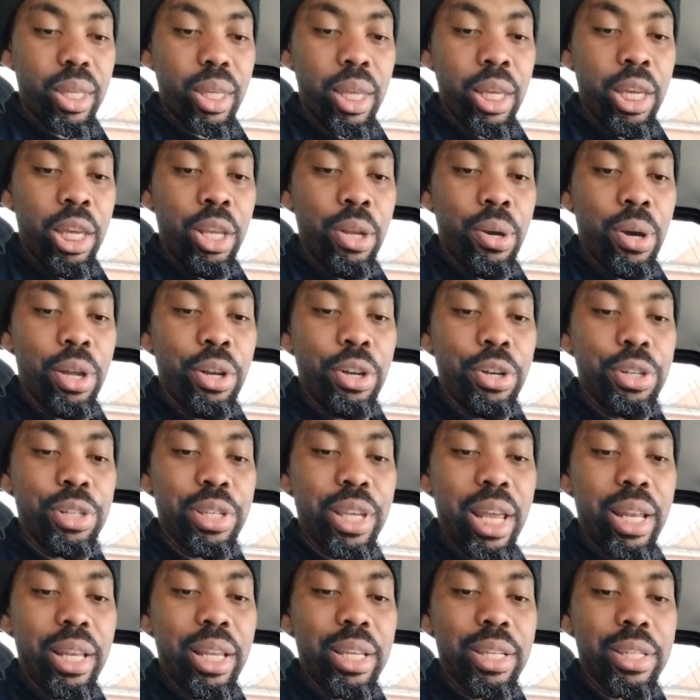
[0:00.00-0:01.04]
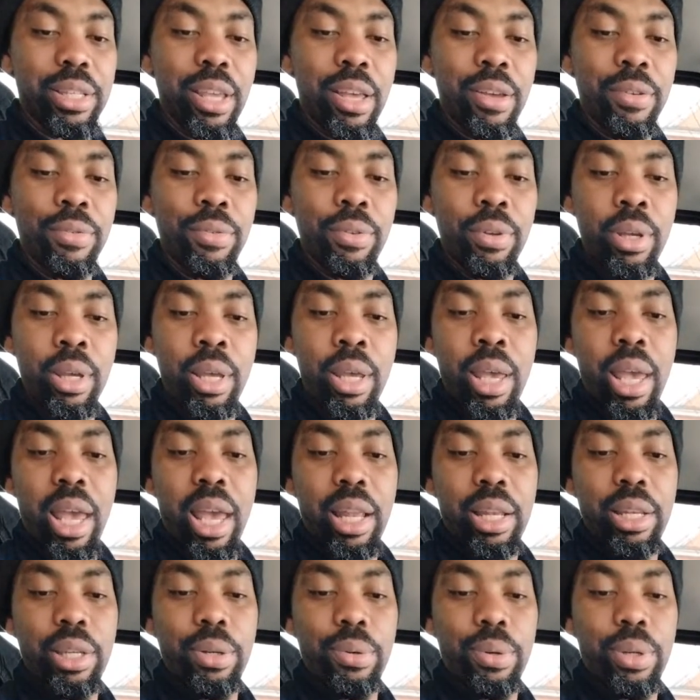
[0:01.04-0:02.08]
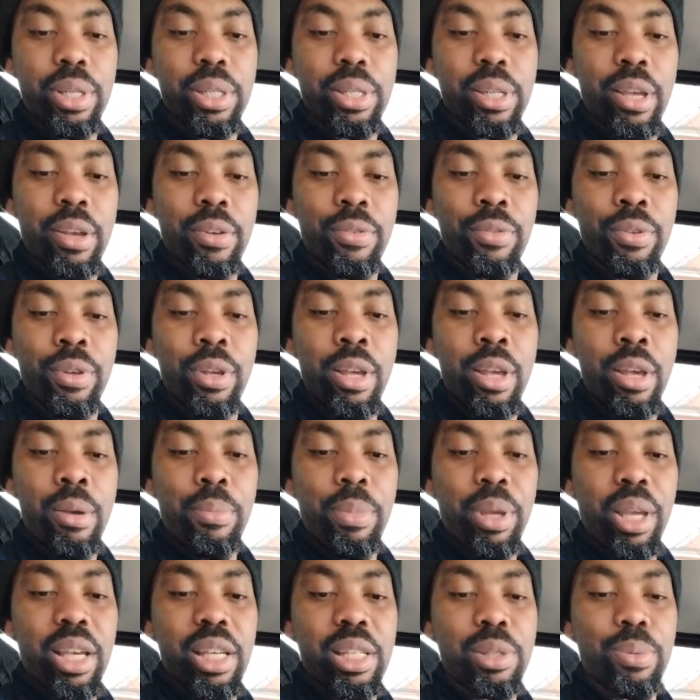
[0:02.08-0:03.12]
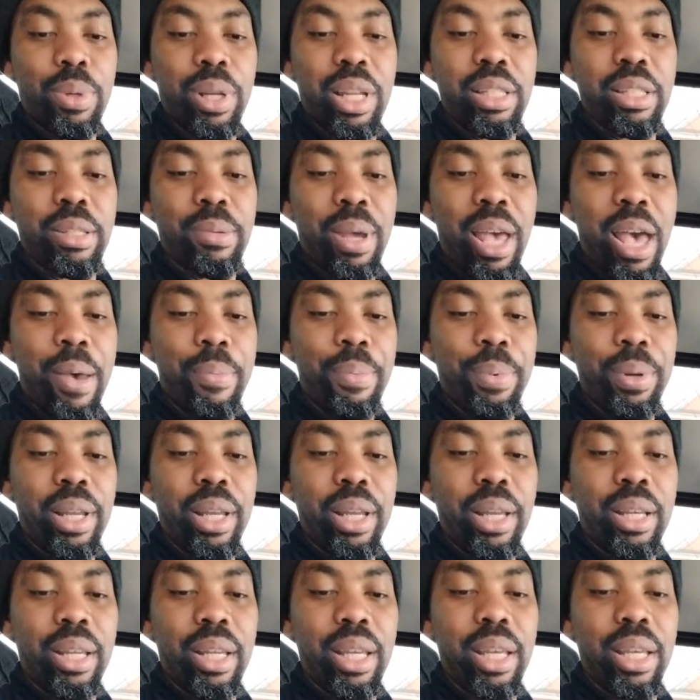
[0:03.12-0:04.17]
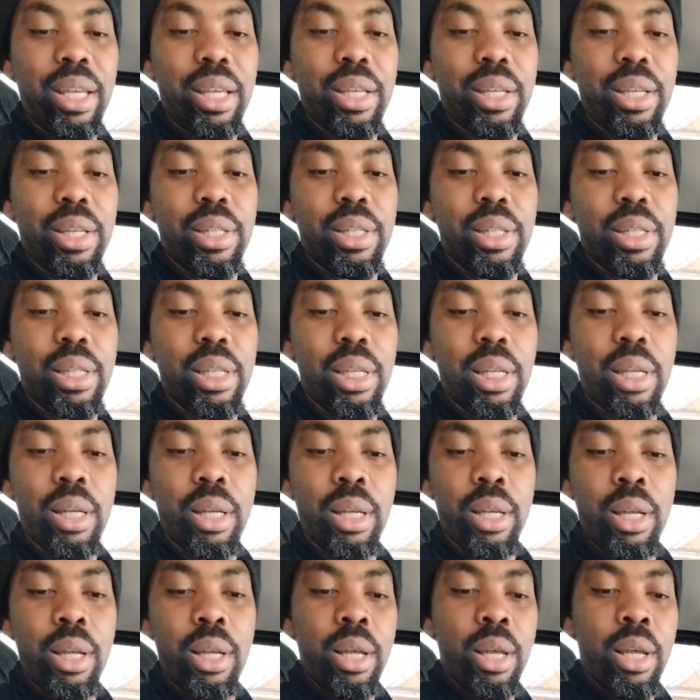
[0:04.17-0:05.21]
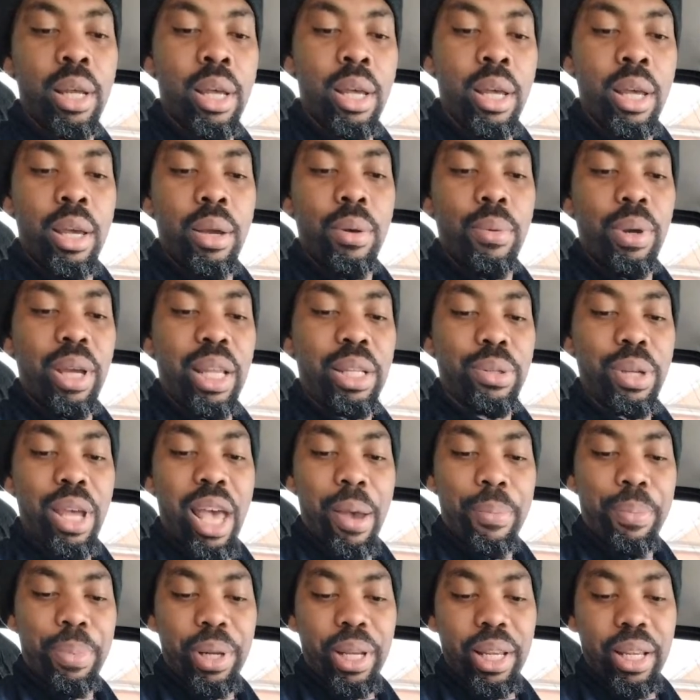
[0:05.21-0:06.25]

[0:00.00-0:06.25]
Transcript: understanding stuff and doing stuff. Because what ends up happening is, you have